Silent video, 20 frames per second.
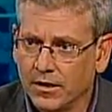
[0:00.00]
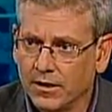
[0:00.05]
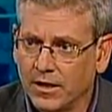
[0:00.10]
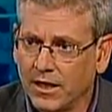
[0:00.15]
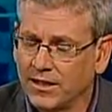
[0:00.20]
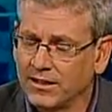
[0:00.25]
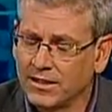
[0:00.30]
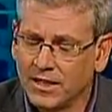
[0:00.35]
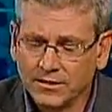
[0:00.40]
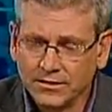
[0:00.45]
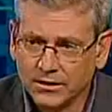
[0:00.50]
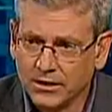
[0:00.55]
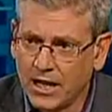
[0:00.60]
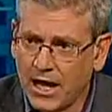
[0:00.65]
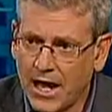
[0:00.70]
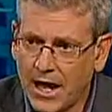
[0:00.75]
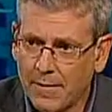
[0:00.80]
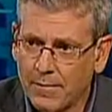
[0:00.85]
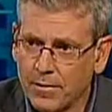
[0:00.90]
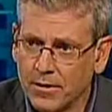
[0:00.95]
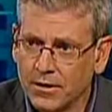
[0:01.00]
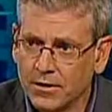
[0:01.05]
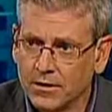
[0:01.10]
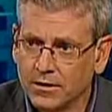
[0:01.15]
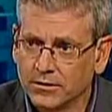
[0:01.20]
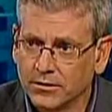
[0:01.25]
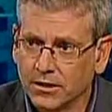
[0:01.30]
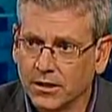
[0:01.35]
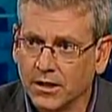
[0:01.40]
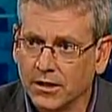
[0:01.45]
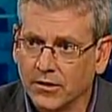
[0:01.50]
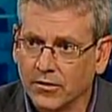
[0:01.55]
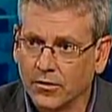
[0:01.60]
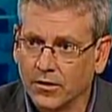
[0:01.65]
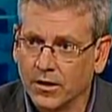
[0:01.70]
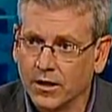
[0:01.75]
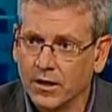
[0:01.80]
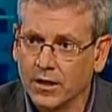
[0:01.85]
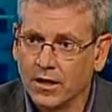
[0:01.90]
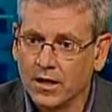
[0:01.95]
That doesn't happen in this
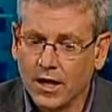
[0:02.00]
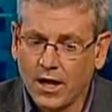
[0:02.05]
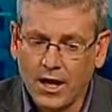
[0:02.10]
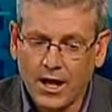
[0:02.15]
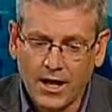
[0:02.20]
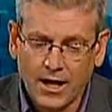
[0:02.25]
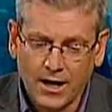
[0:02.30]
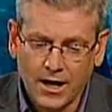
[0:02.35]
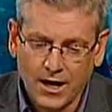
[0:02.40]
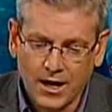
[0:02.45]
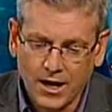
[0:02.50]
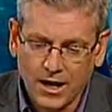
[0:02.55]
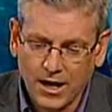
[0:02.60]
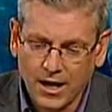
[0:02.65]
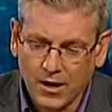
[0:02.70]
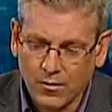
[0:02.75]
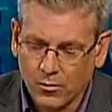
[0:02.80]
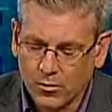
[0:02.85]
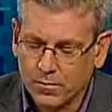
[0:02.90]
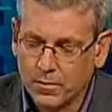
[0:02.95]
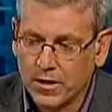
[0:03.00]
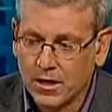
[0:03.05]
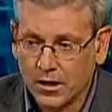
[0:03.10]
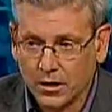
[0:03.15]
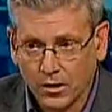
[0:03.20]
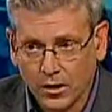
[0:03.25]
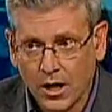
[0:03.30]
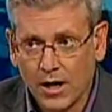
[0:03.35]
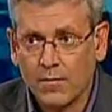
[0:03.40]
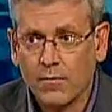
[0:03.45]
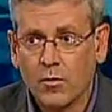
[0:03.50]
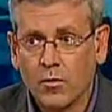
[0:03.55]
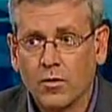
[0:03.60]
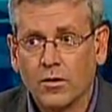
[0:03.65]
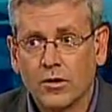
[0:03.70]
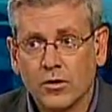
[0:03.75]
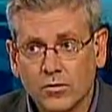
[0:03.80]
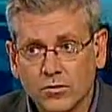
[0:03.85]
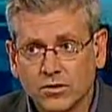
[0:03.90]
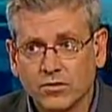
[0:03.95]
country. And it would be a lot more
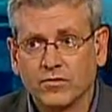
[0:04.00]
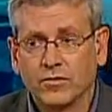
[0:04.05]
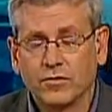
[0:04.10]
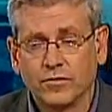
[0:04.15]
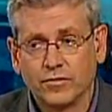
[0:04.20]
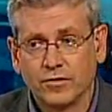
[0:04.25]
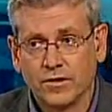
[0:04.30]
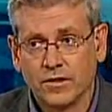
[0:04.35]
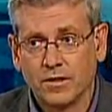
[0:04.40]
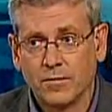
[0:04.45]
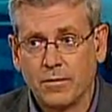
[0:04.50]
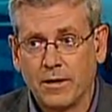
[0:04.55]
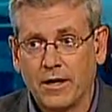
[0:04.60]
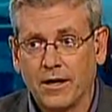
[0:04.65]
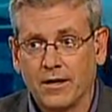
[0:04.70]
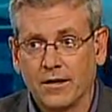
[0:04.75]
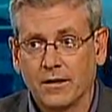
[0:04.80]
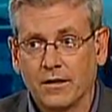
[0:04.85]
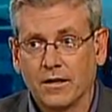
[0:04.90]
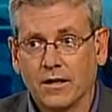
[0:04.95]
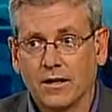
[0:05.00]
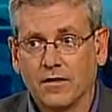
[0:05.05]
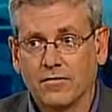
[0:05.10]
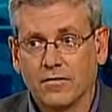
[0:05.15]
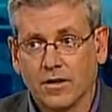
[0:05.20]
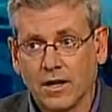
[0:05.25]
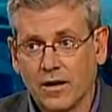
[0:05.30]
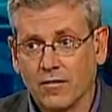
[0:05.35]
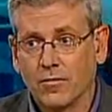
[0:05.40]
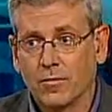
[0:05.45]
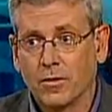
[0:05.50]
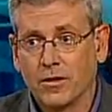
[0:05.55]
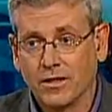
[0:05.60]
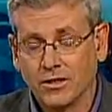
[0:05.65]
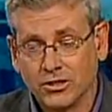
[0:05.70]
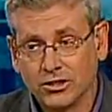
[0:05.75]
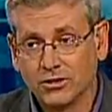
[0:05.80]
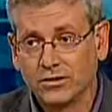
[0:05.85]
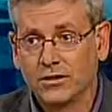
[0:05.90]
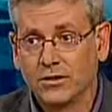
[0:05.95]
useful for the debate if the government
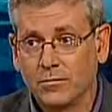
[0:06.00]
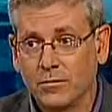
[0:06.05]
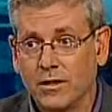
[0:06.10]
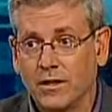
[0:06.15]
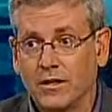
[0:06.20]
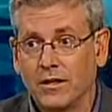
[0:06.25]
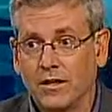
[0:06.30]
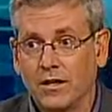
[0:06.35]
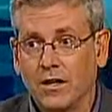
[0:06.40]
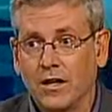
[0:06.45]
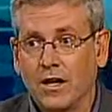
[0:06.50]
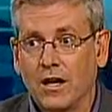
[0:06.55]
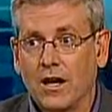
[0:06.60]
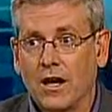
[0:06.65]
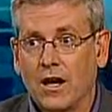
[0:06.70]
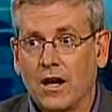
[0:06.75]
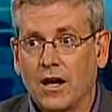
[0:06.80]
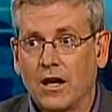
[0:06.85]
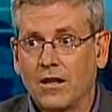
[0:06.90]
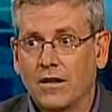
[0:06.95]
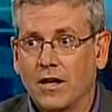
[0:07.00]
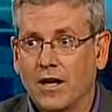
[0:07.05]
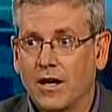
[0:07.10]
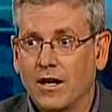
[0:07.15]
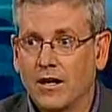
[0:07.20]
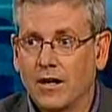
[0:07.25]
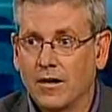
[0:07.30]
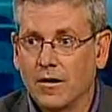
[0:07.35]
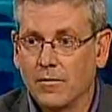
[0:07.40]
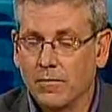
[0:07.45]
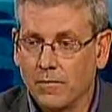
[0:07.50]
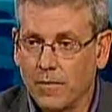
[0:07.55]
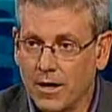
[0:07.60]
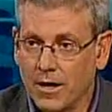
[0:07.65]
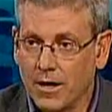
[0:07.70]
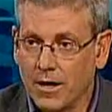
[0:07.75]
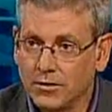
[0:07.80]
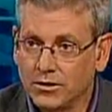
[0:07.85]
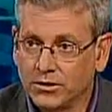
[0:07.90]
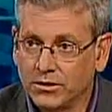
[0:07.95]
had just admitted they
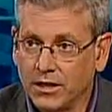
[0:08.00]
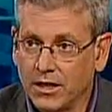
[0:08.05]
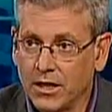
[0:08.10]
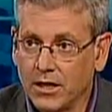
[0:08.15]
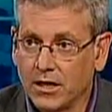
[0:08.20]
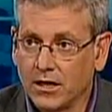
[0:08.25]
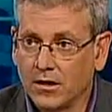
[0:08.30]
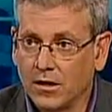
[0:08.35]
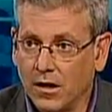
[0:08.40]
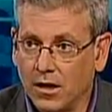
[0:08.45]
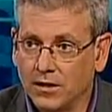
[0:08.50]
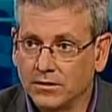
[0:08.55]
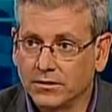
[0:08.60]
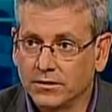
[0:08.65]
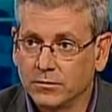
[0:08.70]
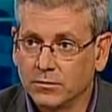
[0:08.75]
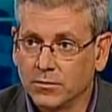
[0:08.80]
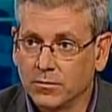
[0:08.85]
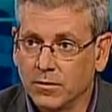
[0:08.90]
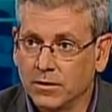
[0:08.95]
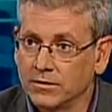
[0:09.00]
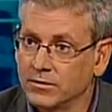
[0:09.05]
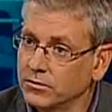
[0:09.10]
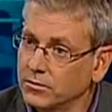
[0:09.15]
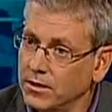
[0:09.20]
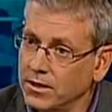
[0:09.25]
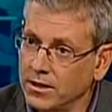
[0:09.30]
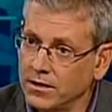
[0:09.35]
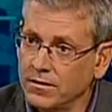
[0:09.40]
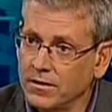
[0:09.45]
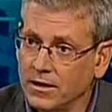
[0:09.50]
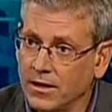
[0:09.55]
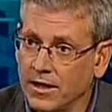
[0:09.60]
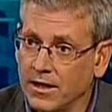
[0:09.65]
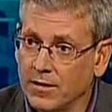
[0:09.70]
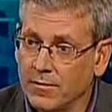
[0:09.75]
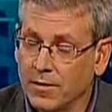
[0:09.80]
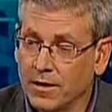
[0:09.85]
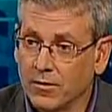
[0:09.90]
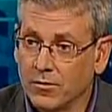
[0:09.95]
made a mistake in the hot summer months when they didn't think
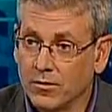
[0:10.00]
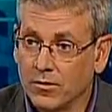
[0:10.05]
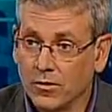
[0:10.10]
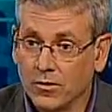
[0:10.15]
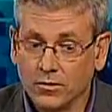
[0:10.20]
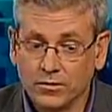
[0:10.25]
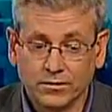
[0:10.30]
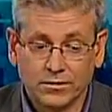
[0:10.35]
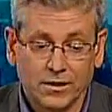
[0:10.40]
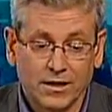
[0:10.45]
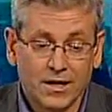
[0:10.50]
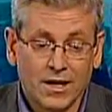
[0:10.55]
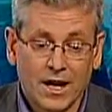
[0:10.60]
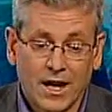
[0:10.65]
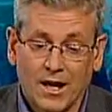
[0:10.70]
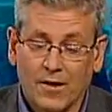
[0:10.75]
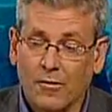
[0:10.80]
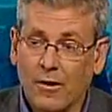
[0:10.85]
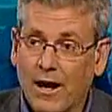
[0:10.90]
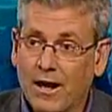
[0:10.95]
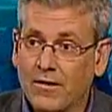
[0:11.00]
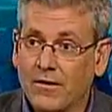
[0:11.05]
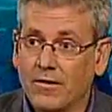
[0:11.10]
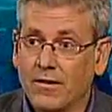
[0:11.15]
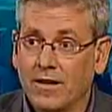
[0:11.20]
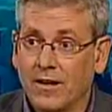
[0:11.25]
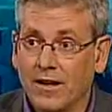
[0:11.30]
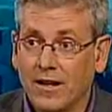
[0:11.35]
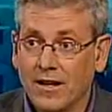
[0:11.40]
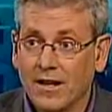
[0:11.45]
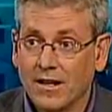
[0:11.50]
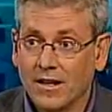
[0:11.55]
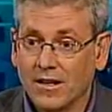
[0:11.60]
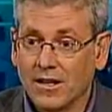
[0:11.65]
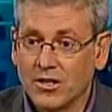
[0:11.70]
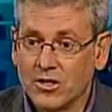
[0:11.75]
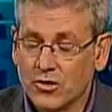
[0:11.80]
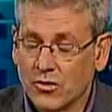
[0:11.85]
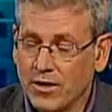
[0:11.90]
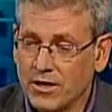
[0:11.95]
anybody would notice it. And rather than
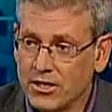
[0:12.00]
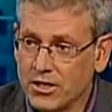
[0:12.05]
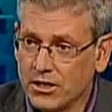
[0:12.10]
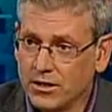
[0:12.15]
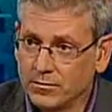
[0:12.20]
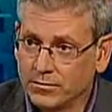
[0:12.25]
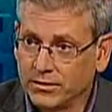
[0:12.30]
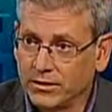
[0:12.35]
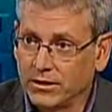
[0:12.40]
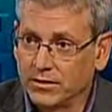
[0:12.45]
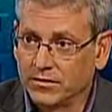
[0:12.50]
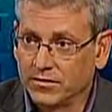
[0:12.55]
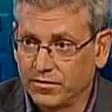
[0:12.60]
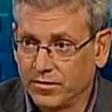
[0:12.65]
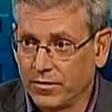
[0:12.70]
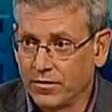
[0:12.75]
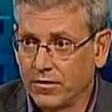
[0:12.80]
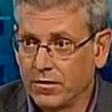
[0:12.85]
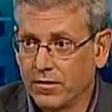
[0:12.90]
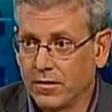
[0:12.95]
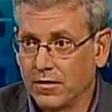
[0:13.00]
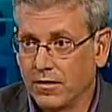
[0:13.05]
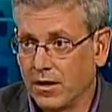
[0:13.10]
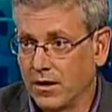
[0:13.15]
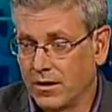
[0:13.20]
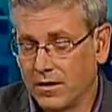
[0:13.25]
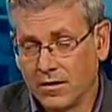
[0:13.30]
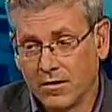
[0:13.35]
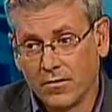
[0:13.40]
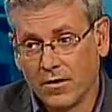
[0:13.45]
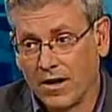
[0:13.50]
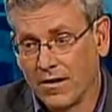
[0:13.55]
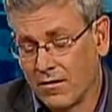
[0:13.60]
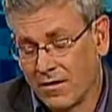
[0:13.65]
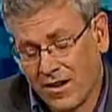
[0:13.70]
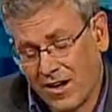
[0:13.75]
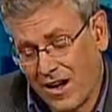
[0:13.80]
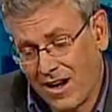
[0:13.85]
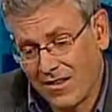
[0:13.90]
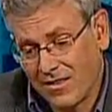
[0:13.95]
entrenching themselves further into,
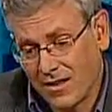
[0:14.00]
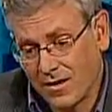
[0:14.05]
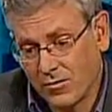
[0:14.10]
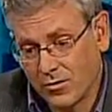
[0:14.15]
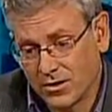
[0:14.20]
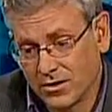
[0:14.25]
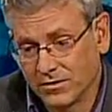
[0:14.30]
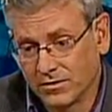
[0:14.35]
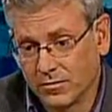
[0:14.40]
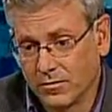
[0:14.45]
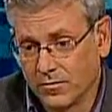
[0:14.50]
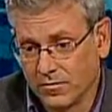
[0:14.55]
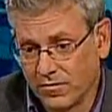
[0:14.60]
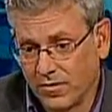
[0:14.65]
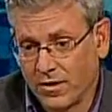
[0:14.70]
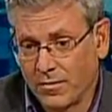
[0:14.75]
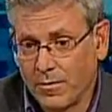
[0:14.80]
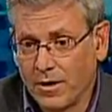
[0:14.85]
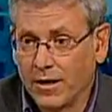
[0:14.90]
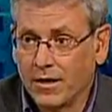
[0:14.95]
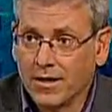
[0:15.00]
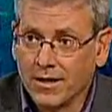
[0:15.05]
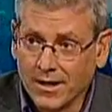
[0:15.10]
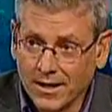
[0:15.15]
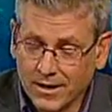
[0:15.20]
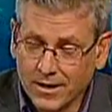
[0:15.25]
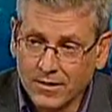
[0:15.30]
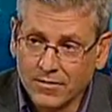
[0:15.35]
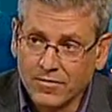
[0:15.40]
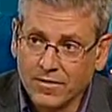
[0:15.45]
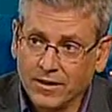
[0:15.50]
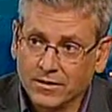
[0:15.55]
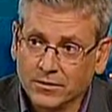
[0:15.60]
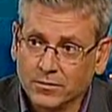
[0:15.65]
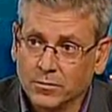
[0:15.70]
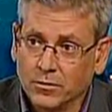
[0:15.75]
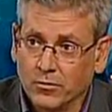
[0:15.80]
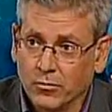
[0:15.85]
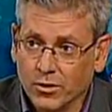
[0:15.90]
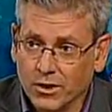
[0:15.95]
I think, what is a fundamentally
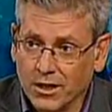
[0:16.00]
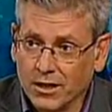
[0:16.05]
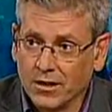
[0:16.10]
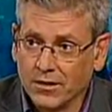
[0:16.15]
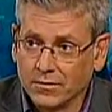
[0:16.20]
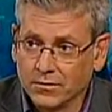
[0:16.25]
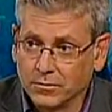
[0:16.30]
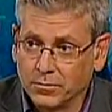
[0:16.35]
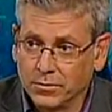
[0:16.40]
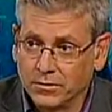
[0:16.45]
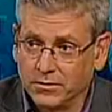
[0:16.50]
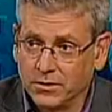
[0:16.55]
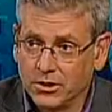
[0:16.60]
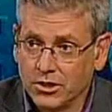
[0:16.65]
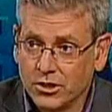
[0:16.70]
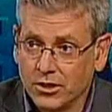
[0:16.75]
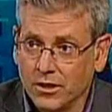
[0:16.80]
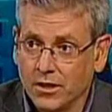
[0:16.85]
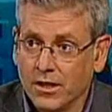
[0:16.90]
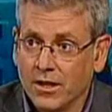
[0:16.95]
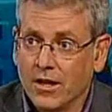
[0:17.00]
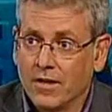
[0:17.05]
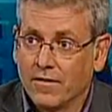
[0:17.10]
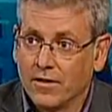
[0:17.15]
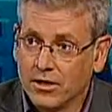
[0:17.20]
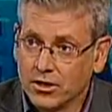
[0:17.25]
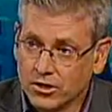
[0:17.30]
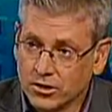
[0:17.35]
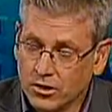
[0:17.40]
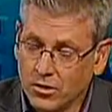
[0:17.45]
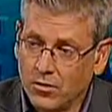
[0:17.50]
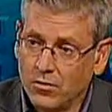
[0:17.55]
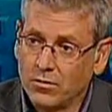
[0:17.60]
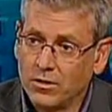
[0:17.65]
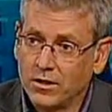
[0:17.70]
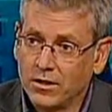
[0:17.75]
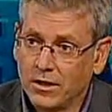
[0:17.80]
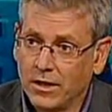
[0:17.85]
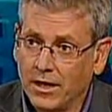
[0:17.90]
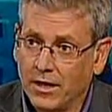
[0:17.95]
indefensible and ridiculous position, they just
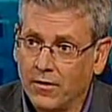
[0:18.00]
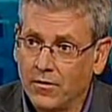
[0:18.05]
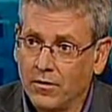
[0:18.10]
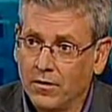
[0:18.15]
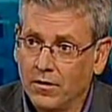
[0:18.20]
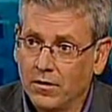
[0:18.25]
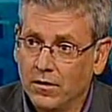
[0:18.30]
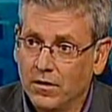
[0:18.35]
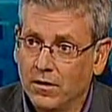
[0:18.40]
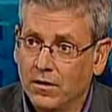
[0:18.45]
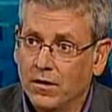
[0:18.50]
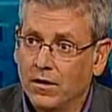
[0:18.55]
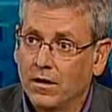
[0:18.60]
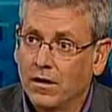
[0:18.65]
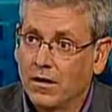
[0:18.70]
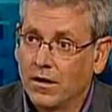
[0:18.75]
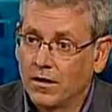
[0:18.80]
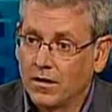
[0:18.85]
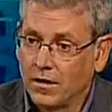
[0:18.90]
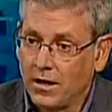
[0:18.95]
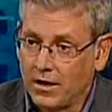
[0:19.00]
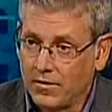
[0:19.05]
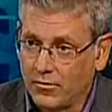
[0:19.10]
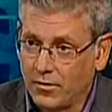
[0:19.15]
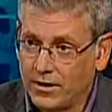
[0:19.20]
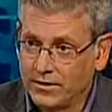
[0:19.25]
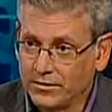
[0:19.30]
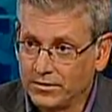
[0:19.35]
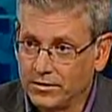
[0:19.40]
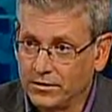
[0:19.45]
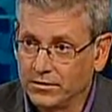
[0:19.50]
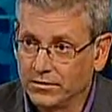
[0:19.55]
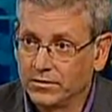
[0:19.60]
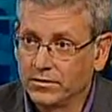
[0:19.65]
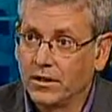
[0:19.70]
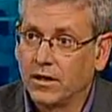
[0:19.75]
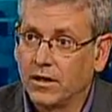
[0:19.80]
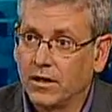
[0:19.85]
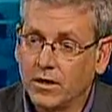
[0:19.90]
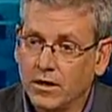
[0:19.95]
toned it down, address this,
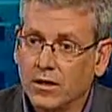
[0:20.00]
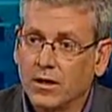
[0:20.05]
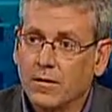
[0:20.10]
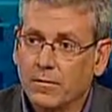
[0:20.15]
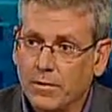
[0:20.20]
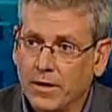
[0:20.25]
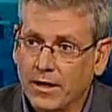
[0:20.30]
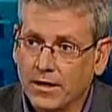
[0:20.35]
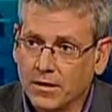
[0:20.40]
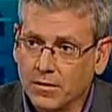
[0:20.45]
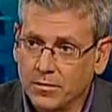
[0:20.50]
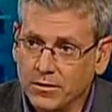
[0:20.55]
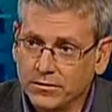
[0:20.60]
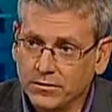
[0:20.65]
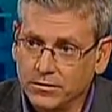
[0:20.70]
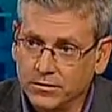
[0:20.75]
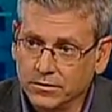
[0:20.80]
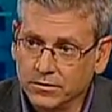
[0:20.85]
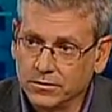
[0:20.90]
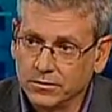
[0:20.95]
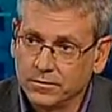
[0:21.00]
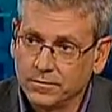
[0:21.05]
and we could get back to business.